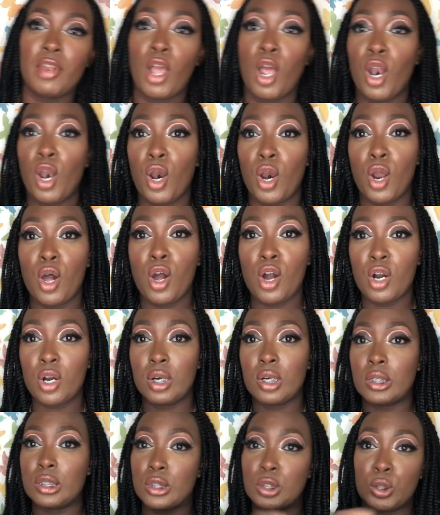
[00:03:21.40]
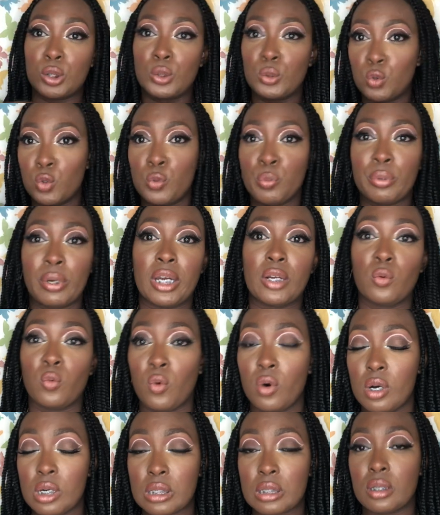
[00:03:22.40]
long soap and
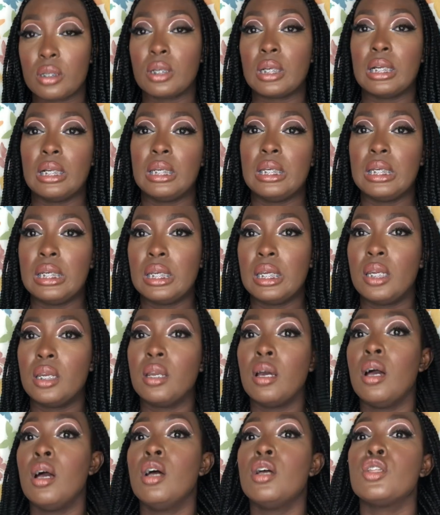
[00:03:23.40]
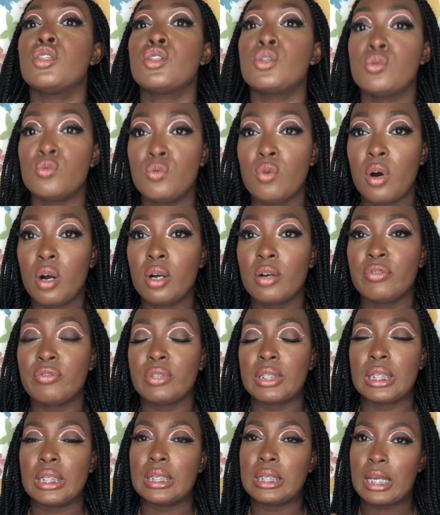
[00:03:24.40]
water cleaning too
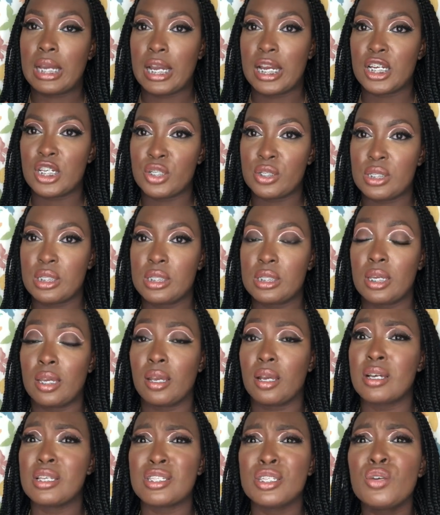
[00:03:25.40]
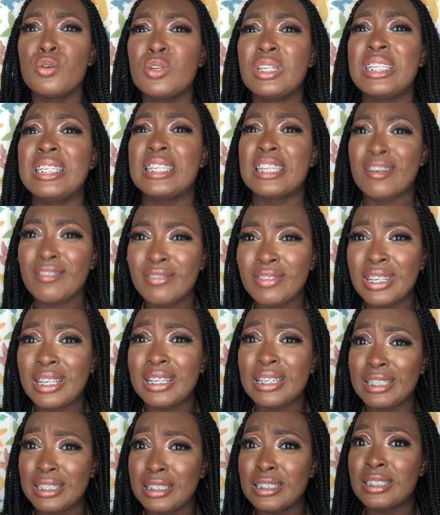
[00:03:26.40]
often, I should say, because you definitely
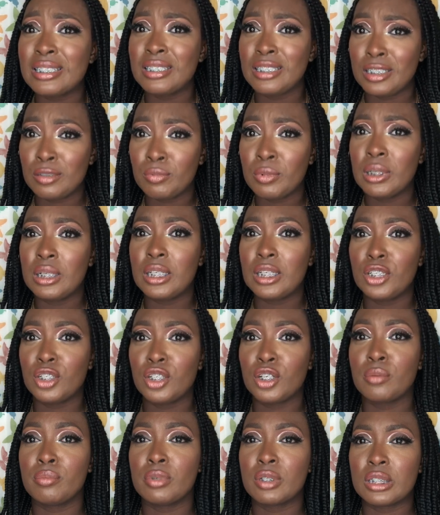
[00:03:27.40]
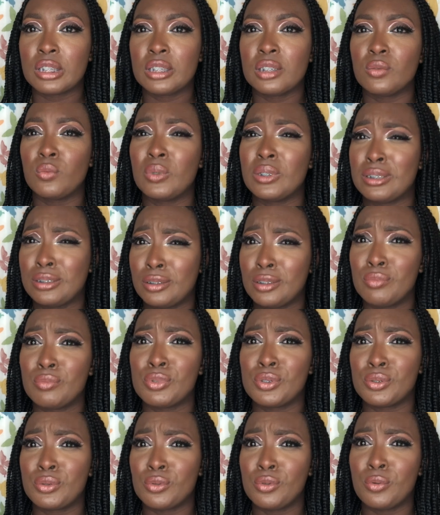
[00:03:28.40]
need to deep clean your brushes with some
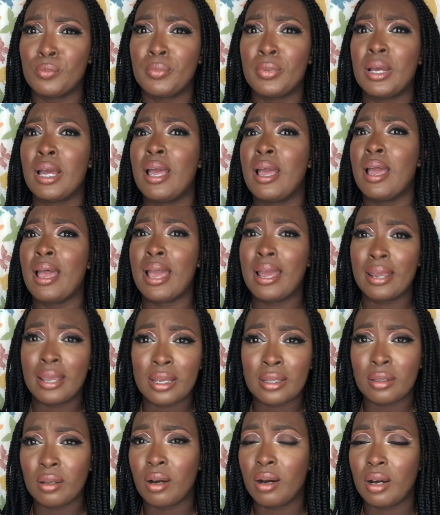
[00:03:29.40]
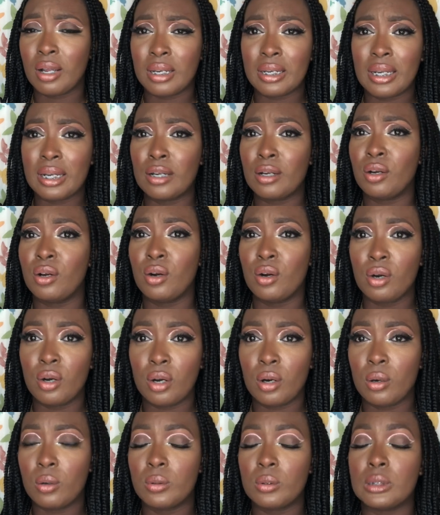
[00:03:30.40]
soap and get all that gunk
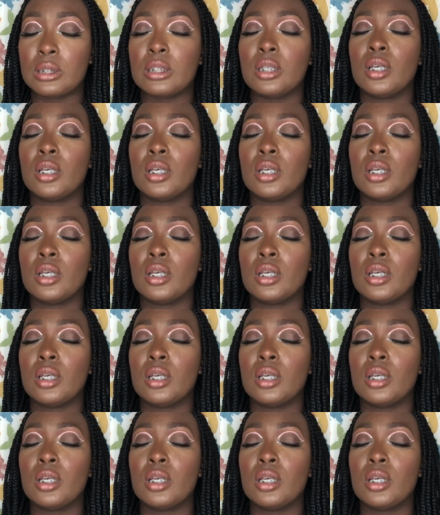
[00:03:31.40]
out.